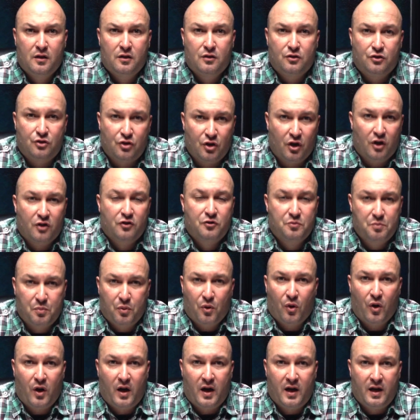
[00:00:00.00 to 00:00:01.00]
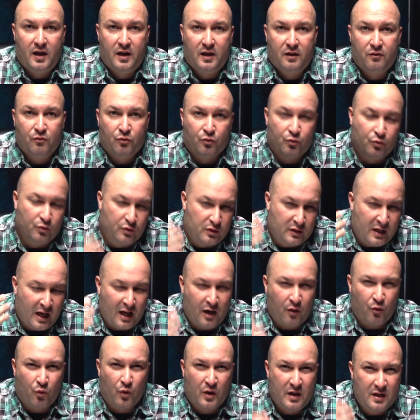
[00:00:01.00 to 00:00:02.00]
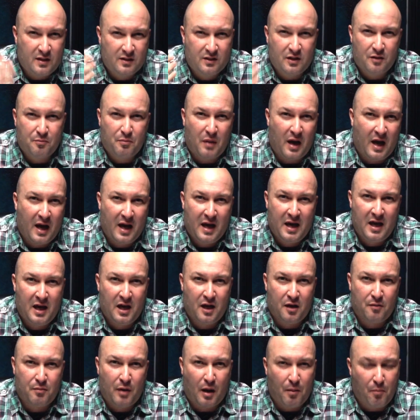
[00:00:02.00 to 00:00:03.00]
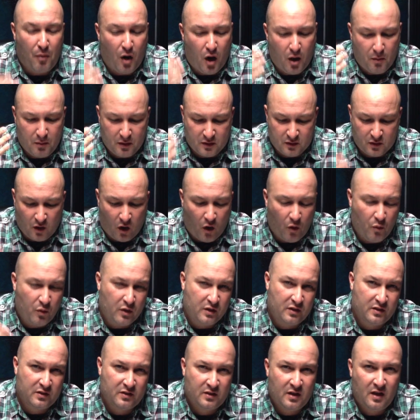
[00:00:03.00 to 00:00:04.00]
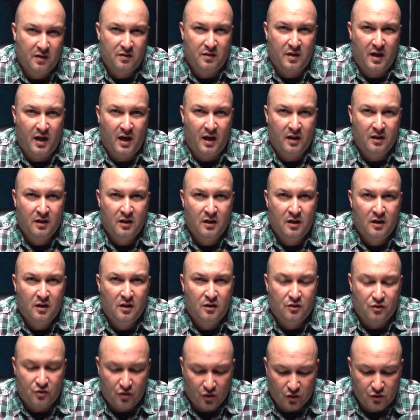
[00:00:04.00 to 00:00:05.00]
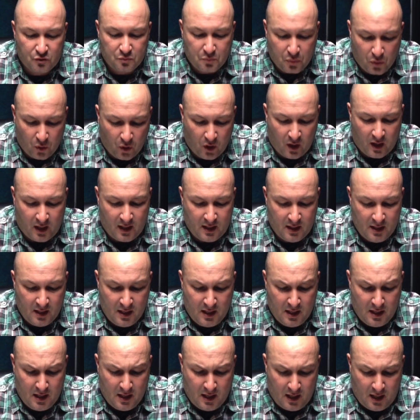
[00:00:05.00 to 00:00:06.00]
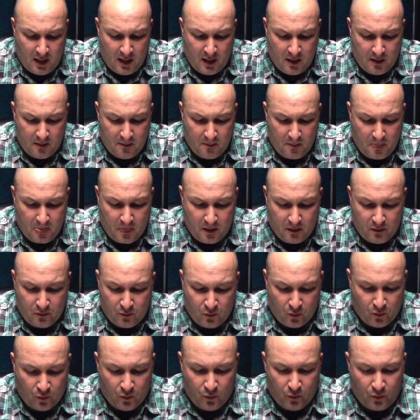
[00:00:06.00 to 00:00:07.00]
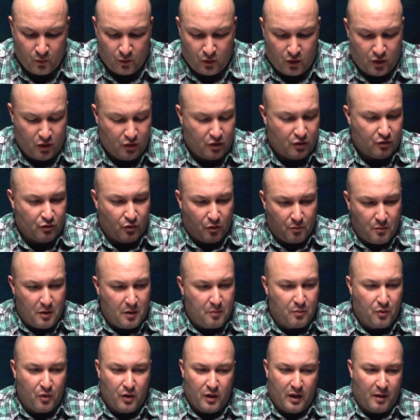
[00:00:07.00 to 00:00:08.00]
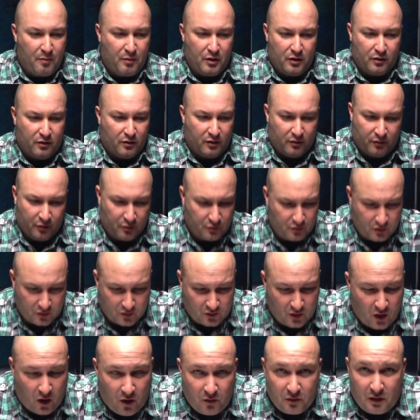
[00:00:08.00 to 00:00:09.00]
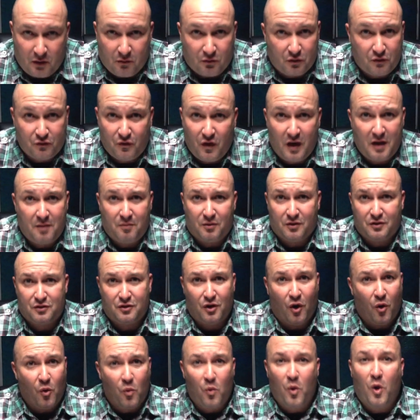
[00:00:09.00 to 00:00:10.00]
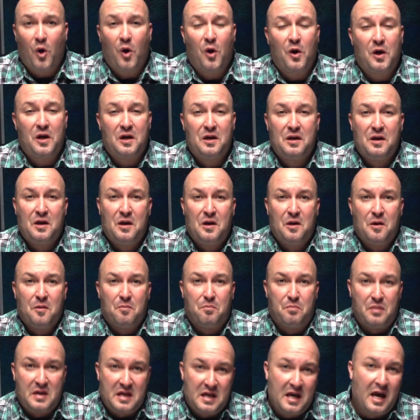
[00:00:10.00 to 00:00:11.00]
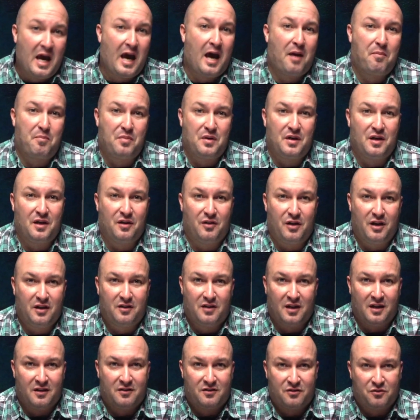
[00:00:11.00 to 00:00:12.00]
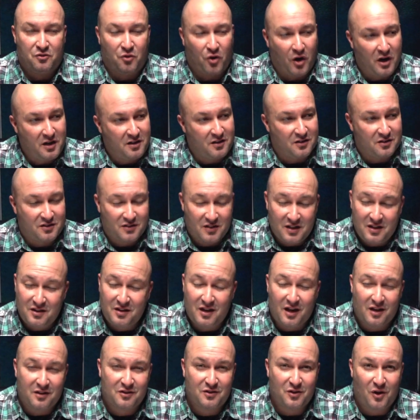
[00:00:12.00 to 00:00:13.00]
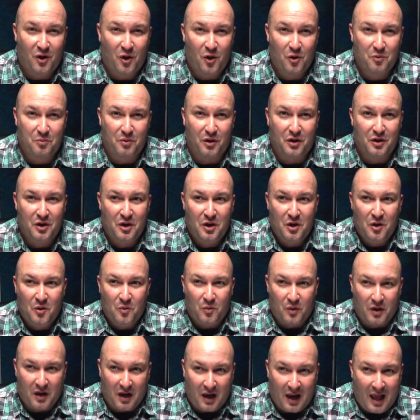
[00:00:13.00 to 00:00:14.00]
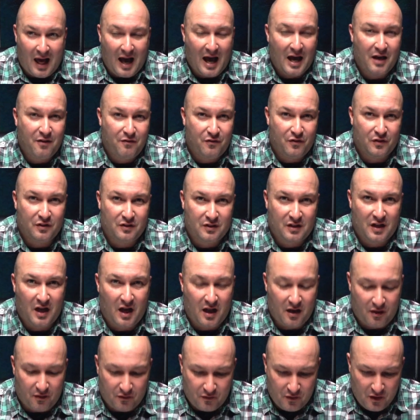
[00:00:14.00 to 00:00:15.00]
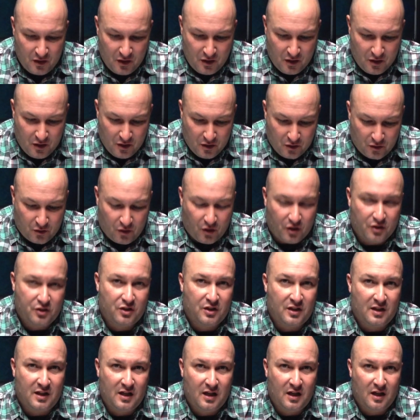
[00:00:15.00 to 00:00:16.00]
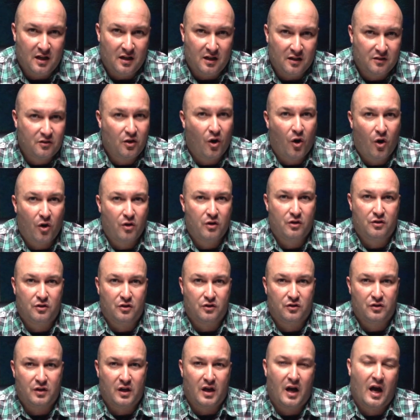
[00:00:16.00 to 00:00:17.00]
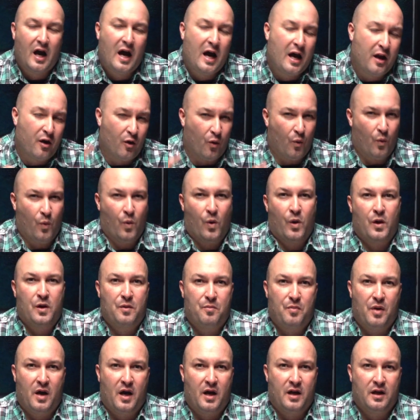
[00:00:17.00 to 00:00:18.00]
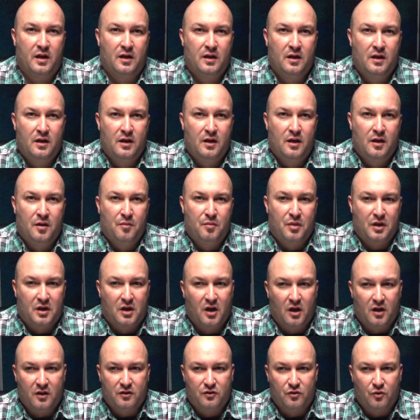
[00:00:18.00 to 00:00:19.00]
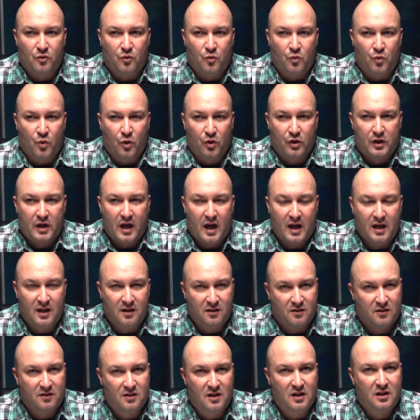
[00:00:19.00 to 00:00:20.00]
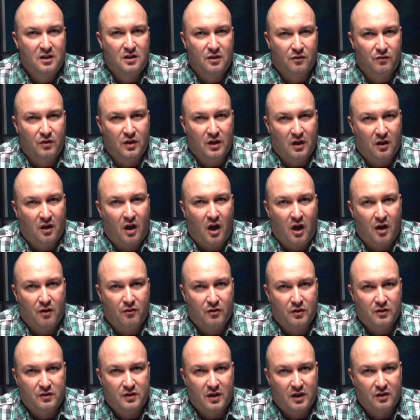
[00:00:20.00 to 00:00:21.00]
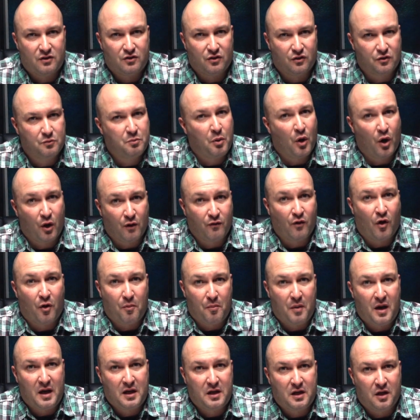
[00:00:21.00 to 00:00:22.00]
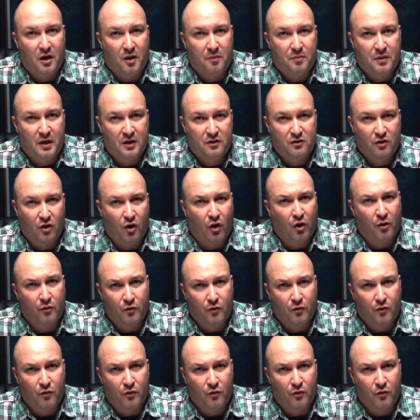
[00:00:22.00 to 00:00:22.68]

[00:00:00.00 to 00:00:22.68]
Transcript: Just pray kind of rings in my head. My mom has always said that, just pray. And you can remember it. I mean, there's a song that was famous, Don't Worry, Be Happy. And it, it's great to sing that song, but when life is kind of crushing in, it's hard to just say, I don't worry about it because we're kind of instinctively a lot of us that's just part of our makeup that's part